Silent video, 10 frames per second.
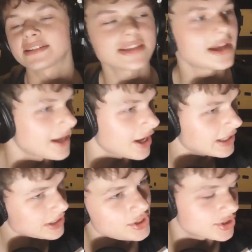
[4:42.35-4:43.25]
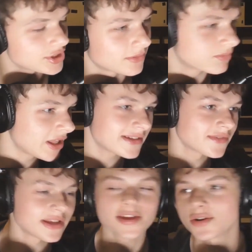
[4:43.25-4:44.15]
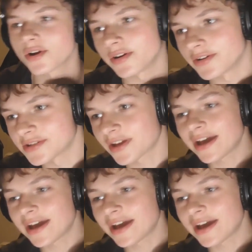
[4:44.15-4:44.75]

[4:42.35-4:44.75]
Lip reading: Let's say I teach a class of like kindergartners, okay?